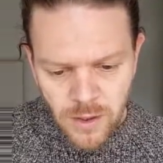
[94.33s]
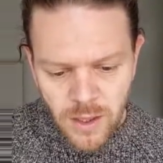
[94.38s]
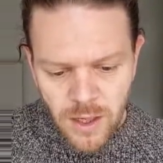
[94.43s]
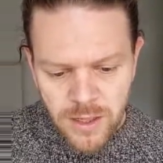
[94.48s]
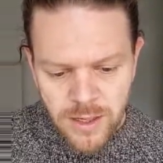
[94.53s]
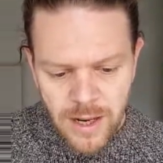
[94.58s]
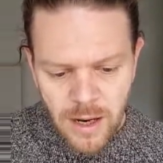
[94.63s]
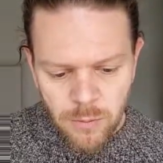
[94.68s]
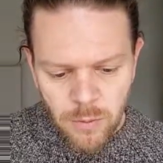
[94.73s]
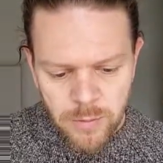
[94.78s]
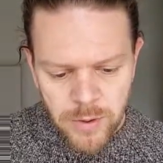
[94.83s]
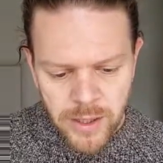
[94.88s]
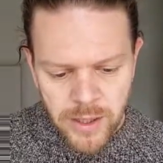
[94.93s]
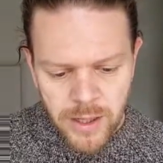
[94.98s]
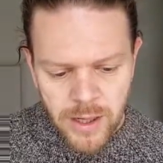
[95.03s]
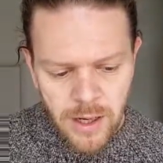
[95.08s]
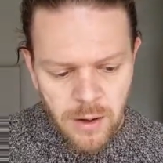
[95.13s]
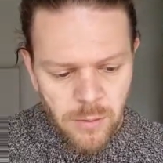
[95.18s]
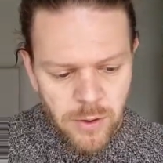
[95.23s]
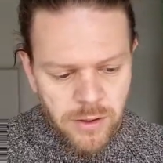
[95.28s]
and now we're
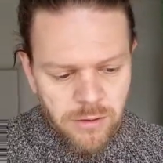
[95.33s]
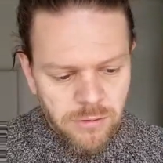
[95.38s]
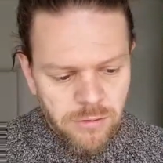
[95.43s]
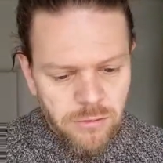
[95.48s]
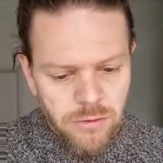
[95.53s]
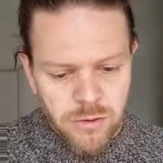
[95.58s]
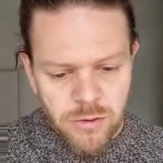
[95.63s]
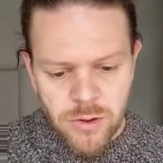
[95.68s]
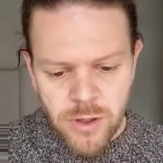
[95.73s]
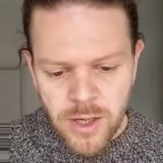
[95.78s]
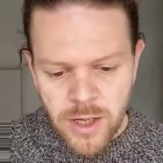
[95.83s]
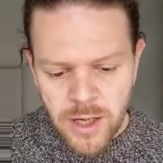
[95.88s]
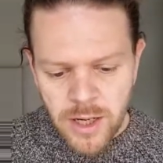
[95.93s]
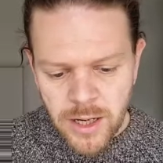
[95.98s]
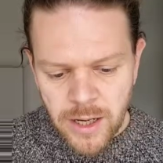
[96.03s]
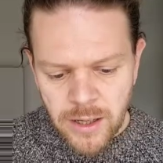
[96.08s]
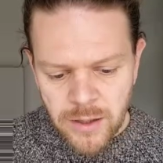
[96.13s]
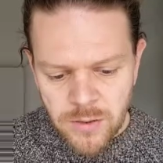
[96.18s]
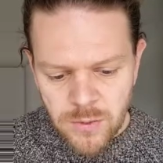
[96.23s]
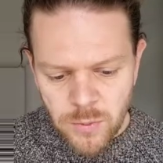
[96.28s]
making our way through
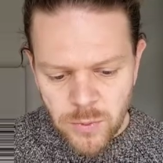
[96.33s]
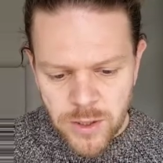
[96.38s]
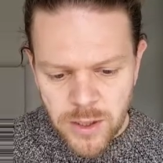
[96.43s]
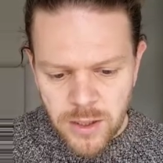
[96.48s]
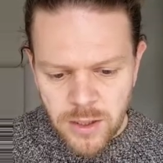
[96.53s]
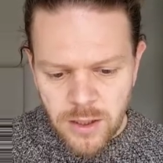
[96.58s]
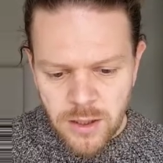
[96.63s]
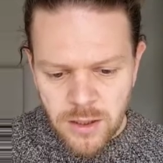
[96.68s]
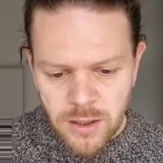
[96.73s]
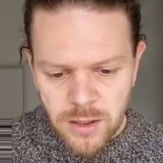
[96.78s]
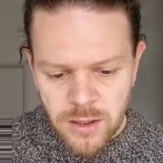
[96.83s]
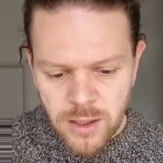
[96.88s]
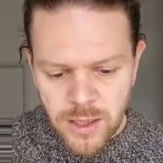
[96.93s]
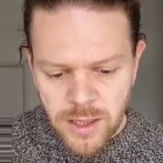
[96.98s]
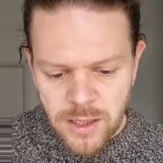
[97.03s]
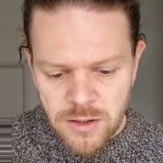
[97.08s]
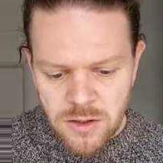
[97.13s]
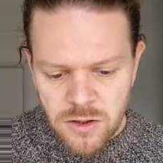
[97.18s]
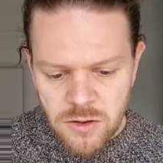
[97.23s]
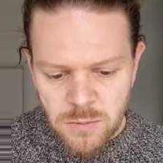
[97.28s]
and we are
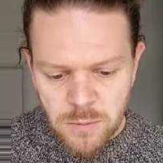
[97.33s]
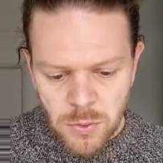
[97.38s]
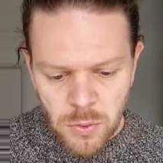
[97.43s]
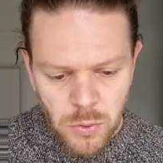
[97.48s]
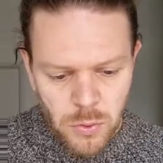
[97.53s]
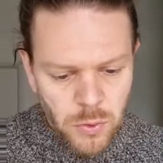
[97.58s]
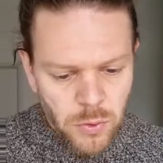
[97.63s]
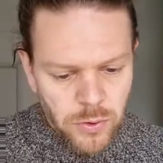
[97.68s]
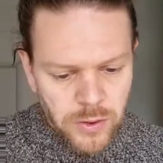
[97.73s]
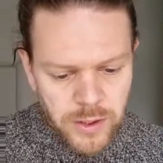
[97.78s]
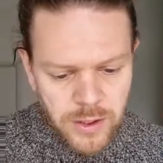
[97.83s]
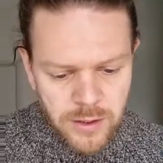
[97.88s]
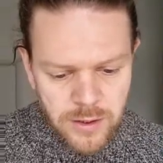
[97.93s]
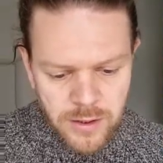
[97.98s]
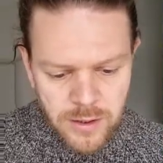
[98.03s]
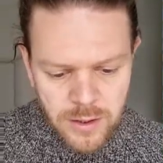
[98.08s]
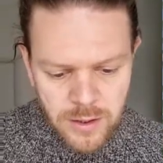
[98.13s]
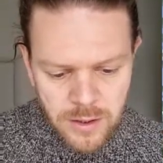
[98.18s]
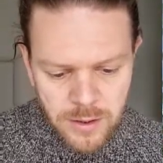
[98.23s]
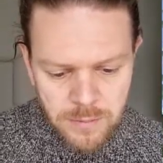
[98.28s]
exploring
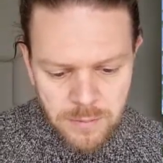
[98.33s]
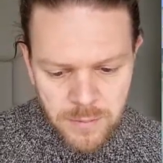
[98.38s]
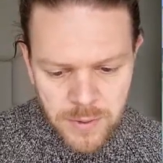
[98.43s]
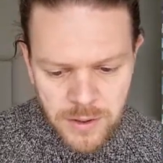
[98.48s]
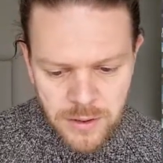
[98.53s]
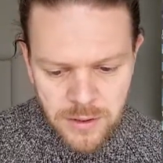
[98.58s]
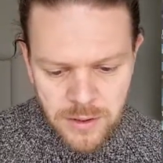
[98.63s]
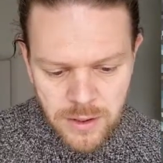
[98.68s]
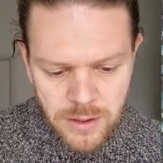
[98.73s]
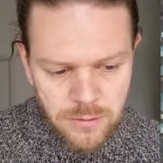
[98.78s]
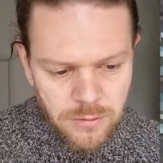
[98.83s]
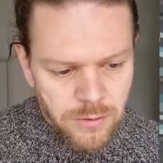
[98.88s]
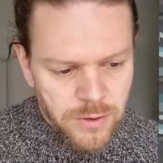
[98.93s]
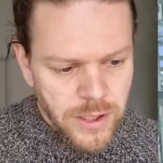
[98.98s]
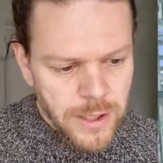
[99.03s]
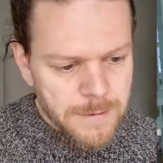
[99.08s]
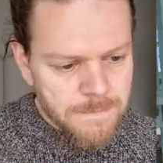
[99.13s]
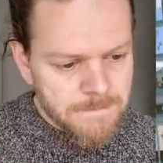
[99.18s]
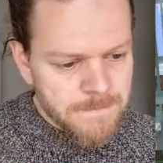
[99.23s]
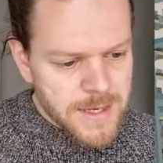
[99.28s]
the building.
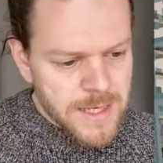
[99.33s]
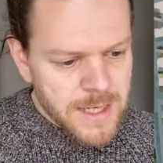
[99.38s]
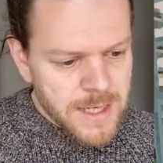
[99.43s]
Okay,